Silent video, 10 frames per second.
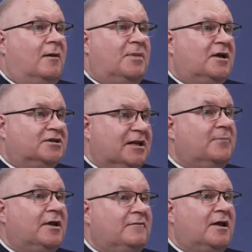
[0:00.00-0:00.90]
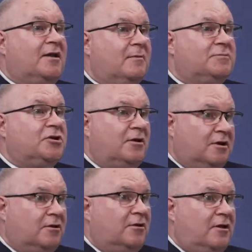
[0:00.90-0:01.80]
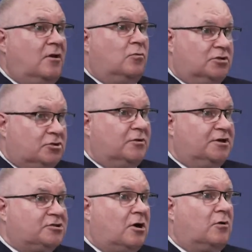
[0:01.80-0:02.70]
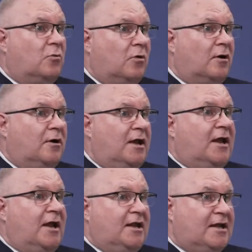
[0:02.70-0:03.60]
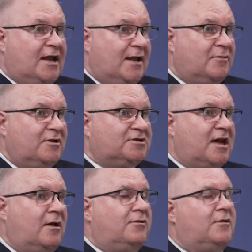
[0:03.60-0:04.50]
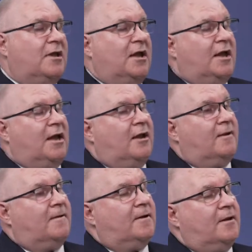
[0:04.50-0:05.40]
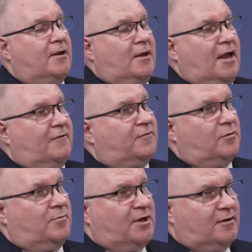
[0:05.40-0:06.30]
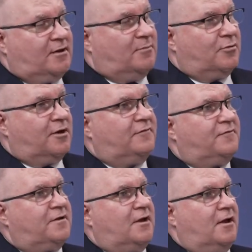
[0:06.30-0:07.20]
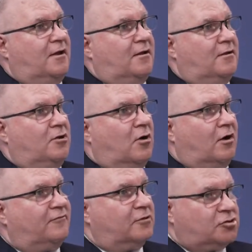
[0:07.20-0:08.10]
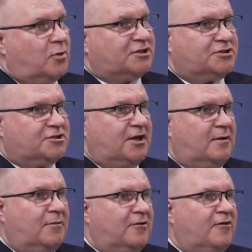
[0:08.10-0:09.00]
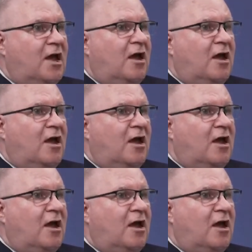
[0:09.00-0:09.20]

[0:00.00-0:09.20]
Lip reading: because he believed that Kim Jong-il was going to start a war. And he came to the South, and after being debriefed, our first questions to him is,